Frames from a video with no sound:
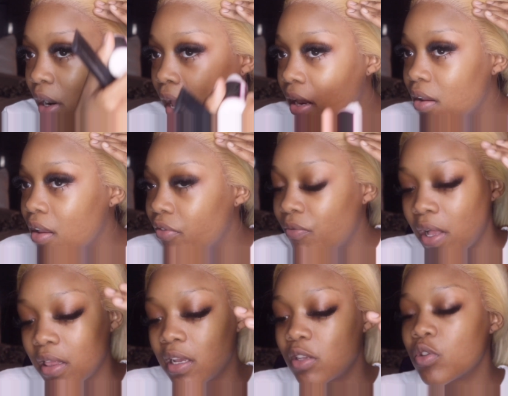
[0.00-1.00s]
hate it if my
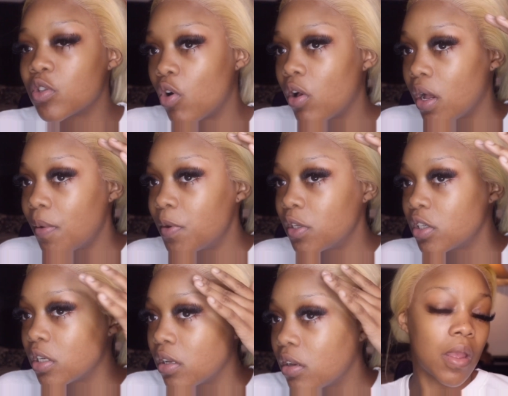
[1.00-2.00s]
lace was all up and
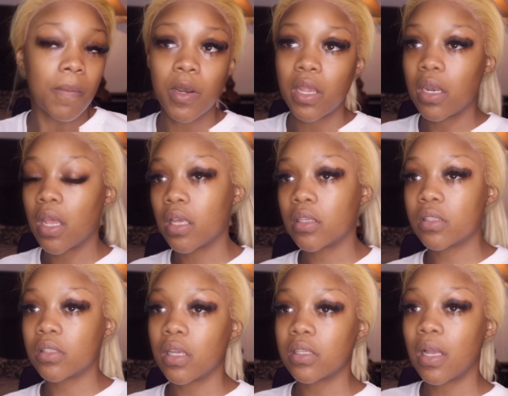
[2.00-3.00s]
shit. I'm gonna
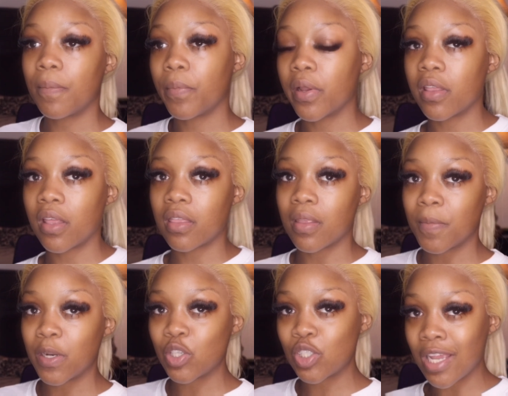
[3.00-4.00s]
next. They's not breathing. I'm
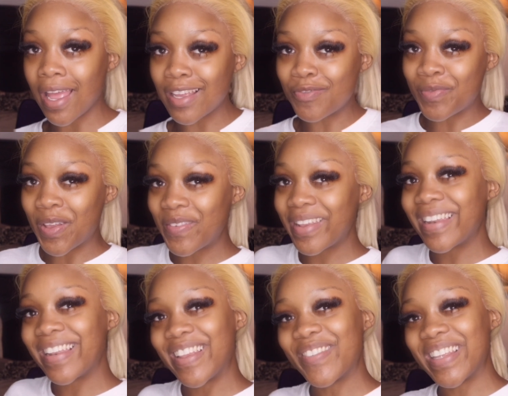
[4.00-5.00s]
gonna check. Blowing
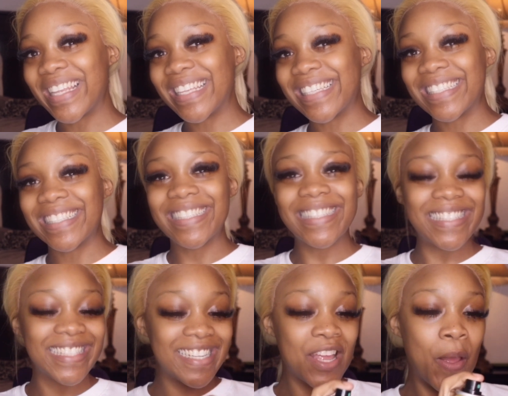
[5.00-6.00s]
in
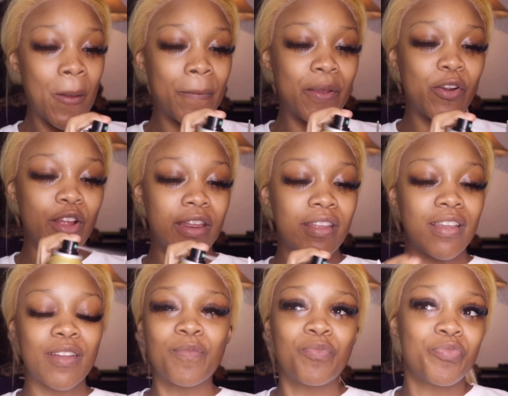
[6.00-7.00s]
demons.
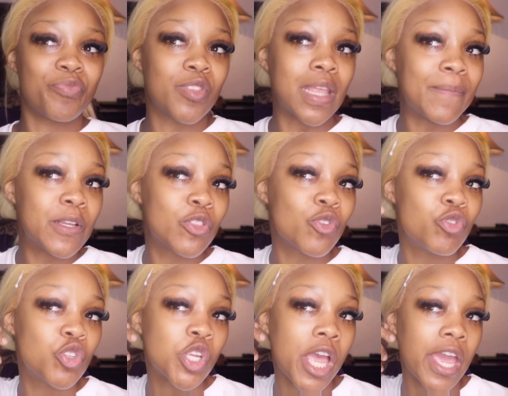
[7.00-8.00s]
Period. Thumbing through
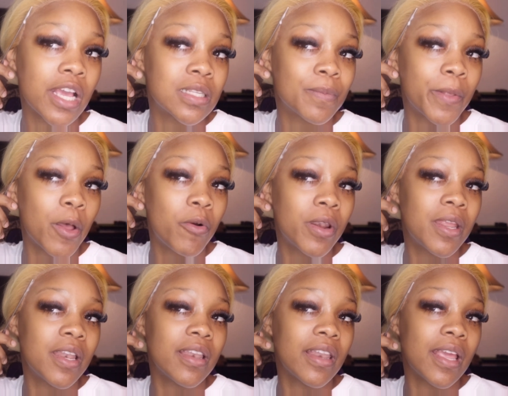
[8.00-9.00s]
checks, blowing
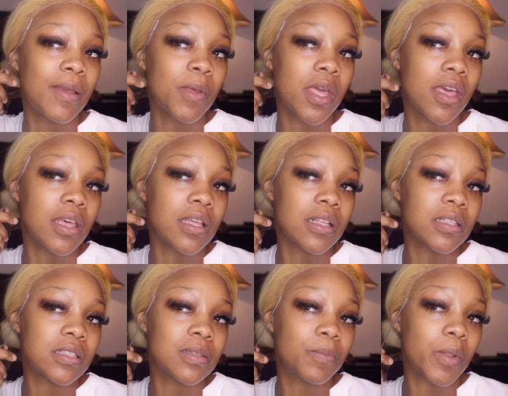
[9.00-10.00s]
in
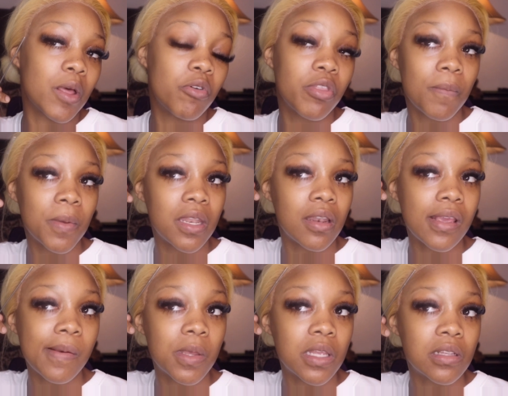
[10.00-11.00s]
demons, blow them in
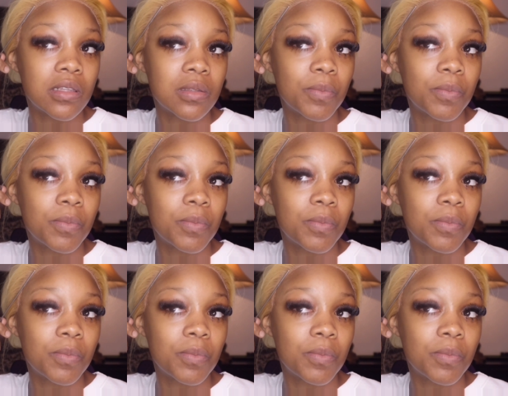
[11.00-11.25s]
demons,